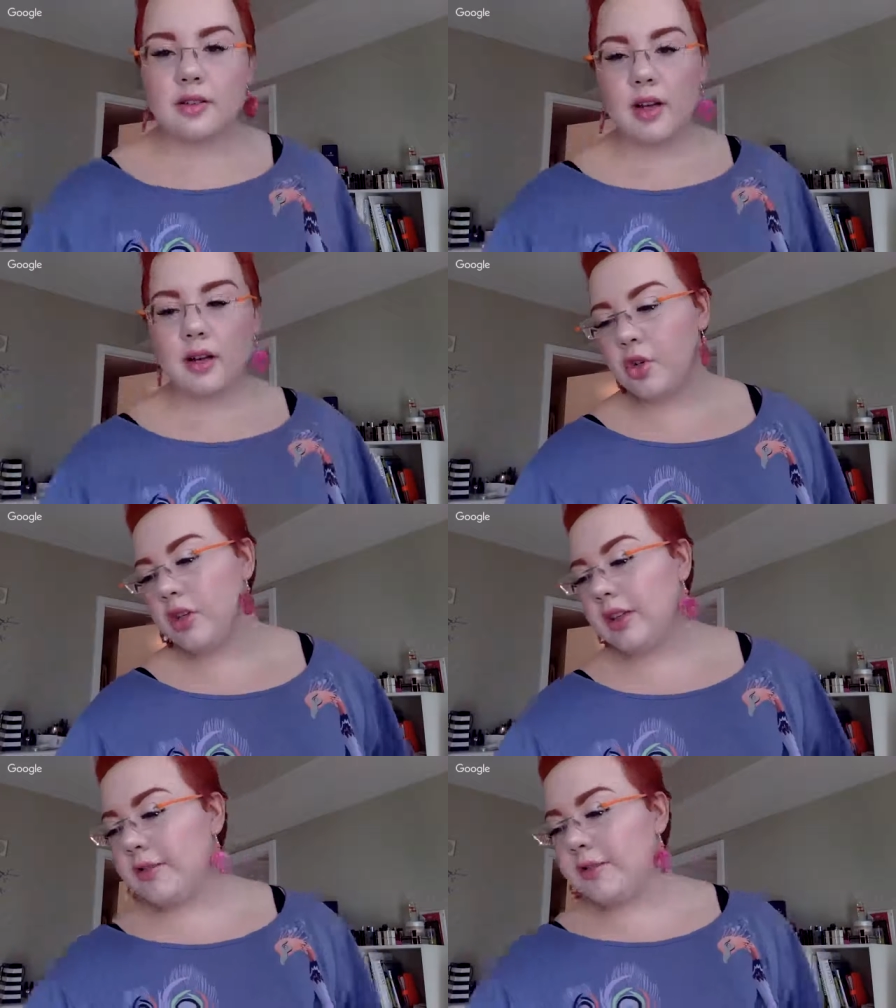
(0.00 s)
I'm
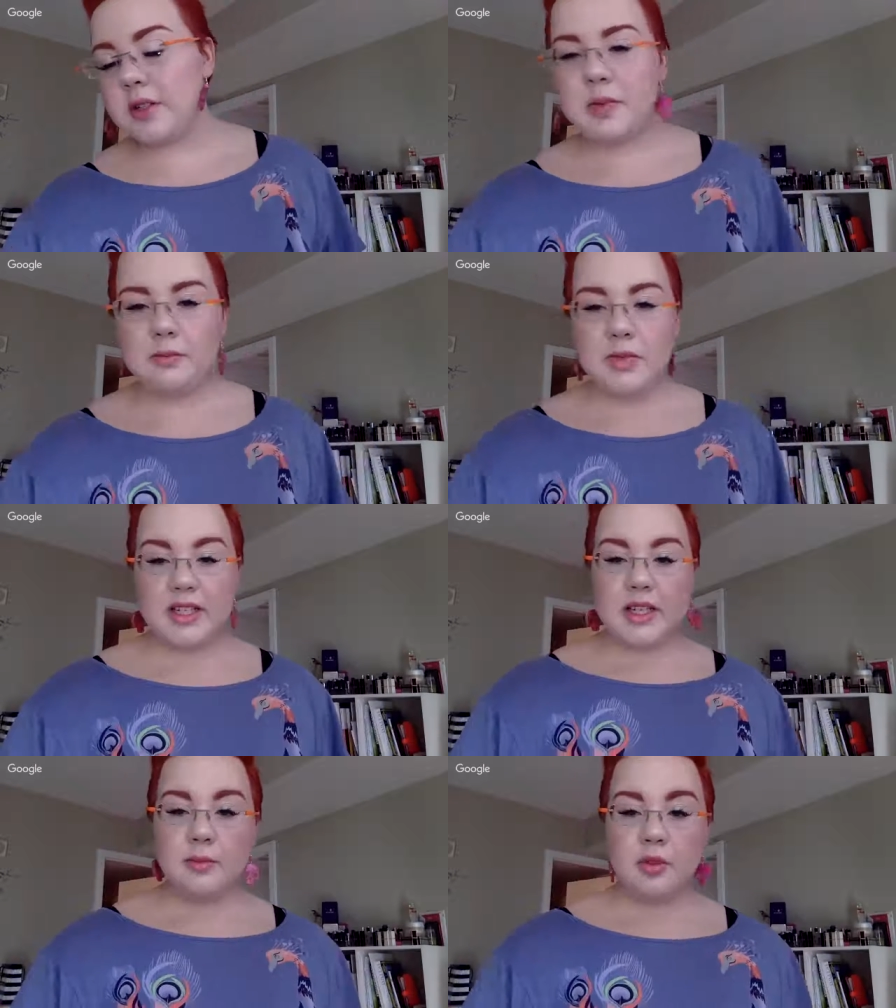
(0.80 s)
gonna lift a bit my
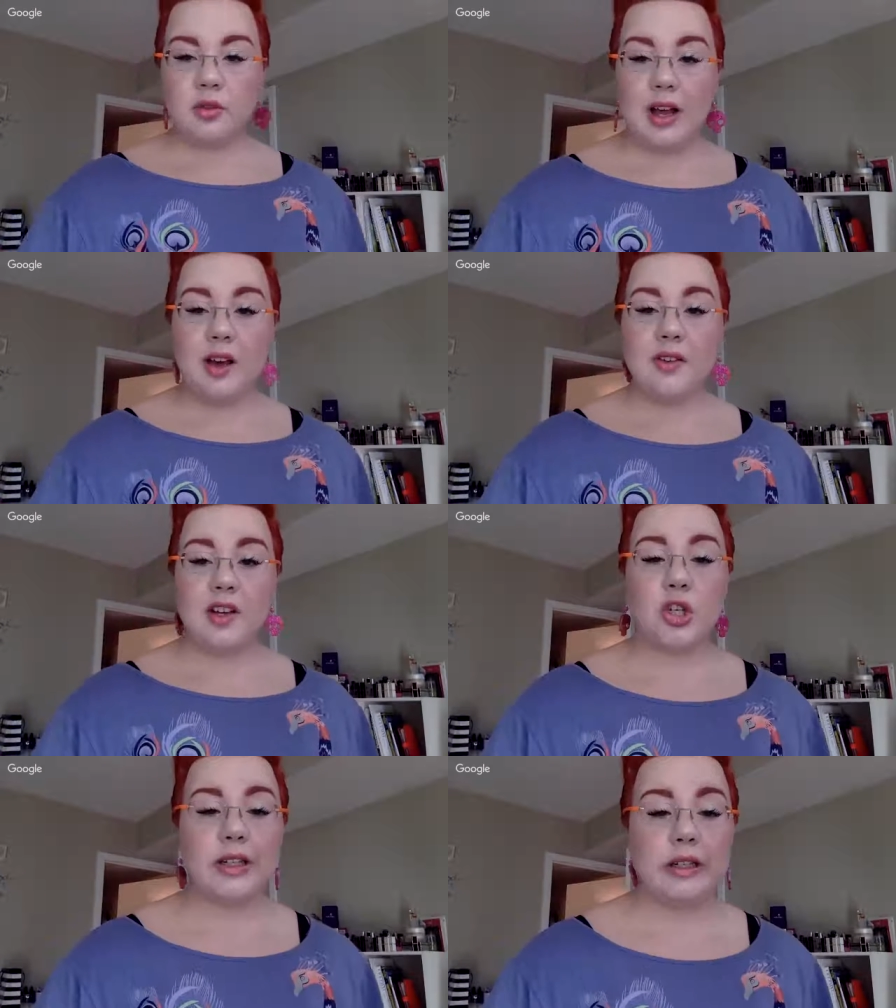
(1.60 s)
table. I have
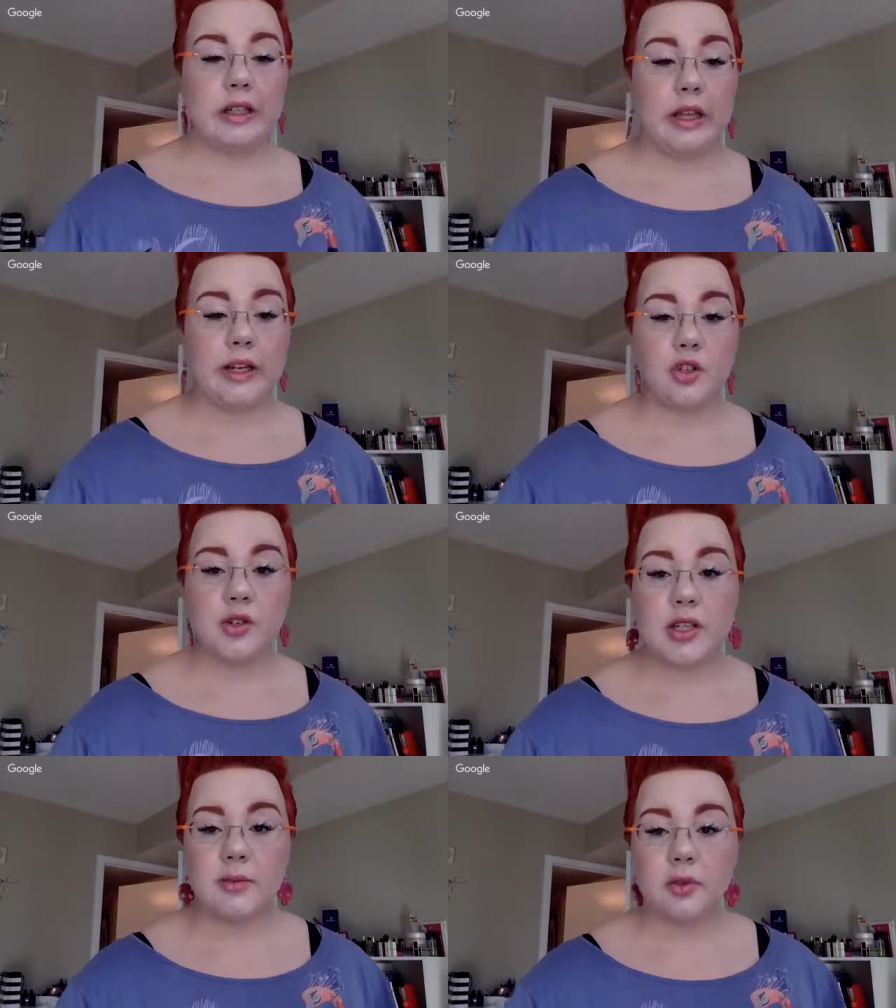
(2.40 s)
actually an electric
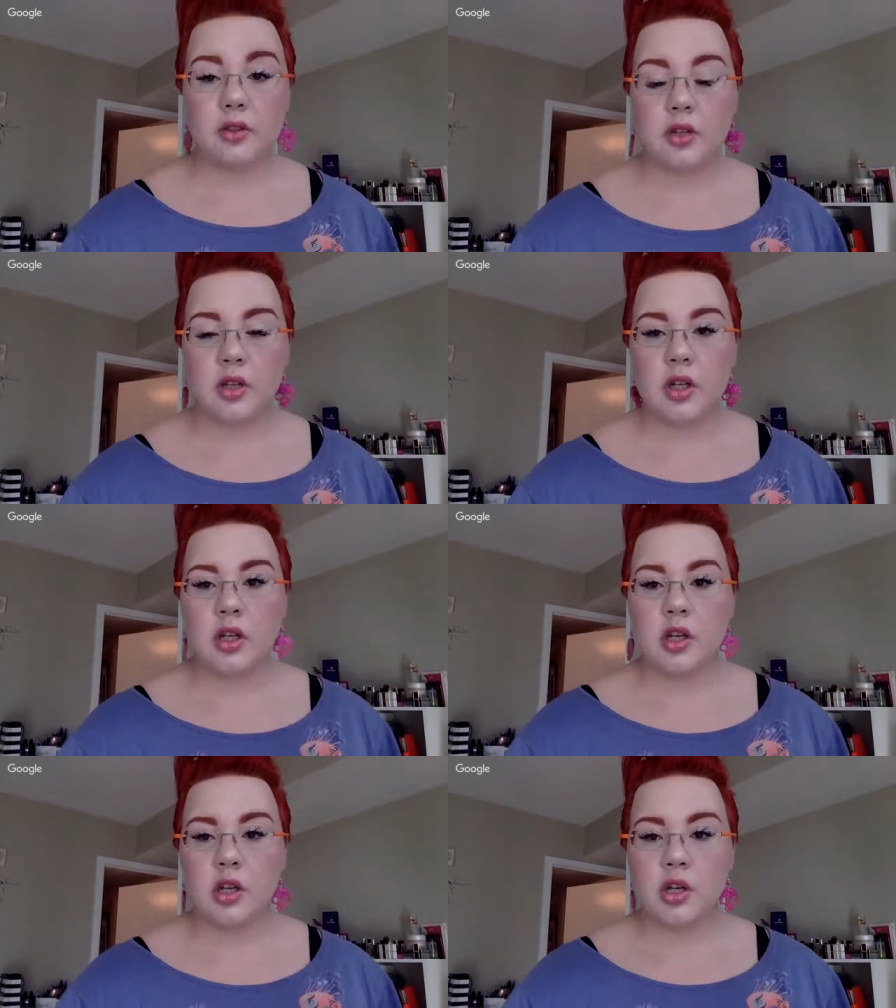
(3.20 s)
table,
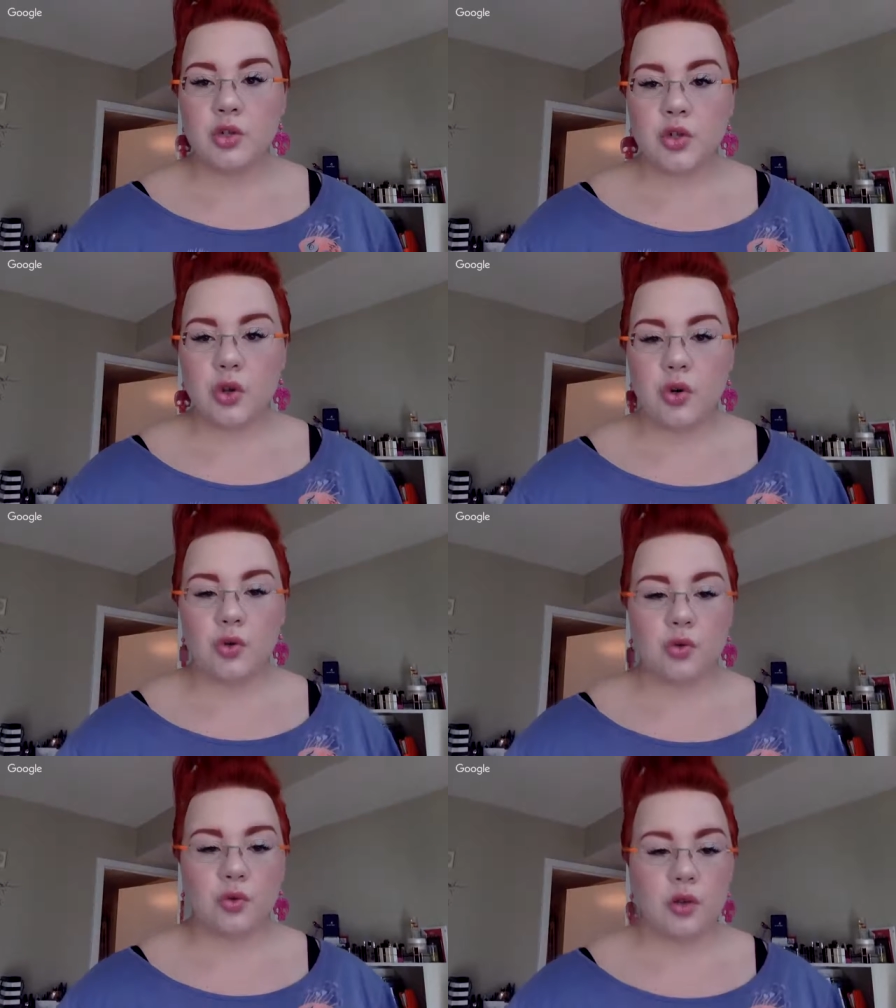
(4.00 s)

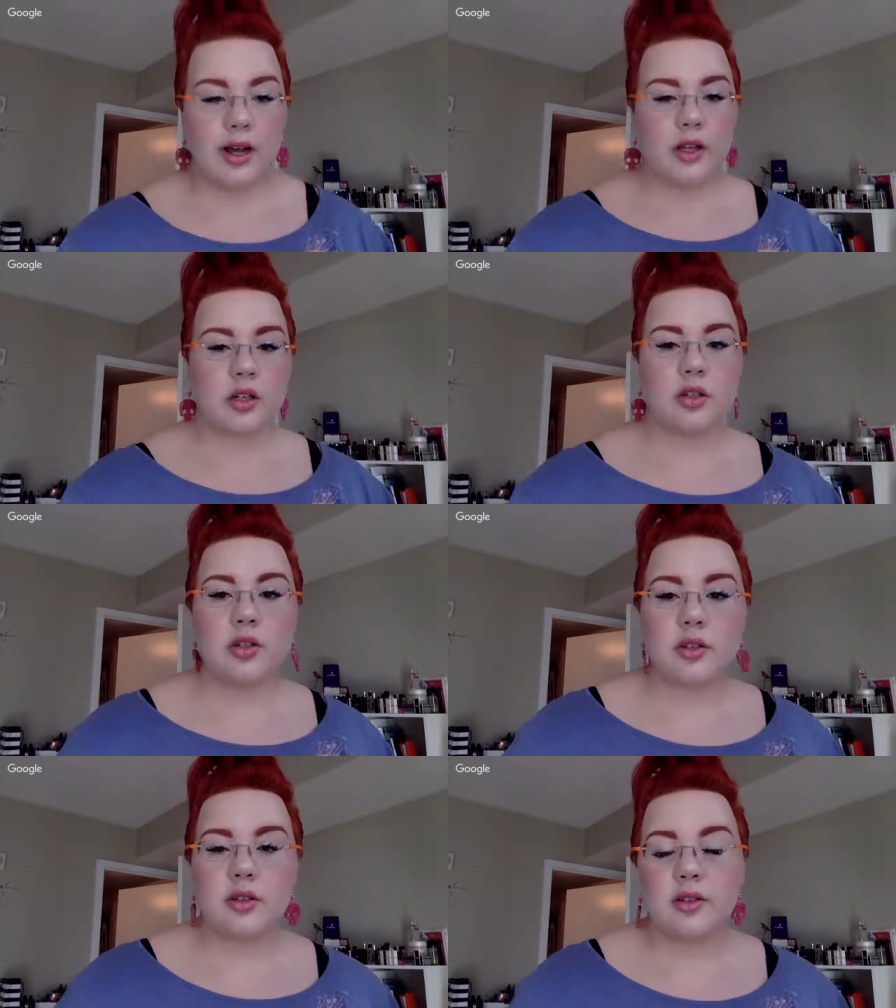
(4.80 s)
so I can
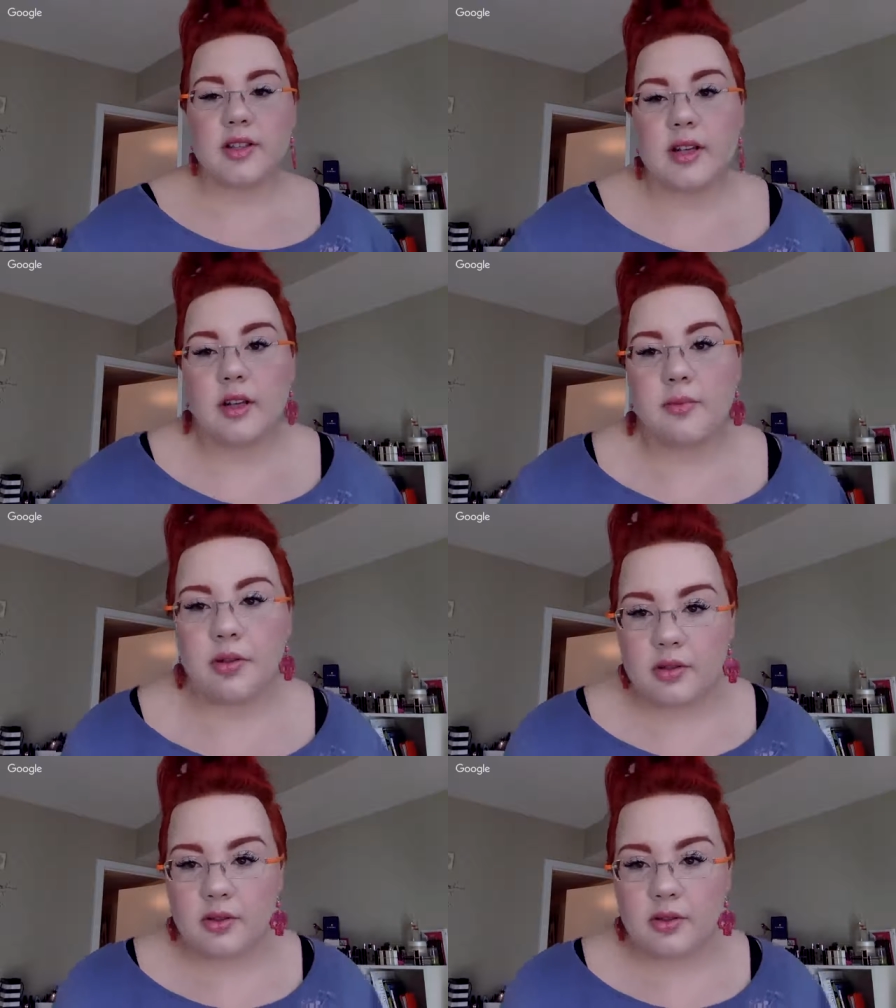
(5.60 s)
just stand up.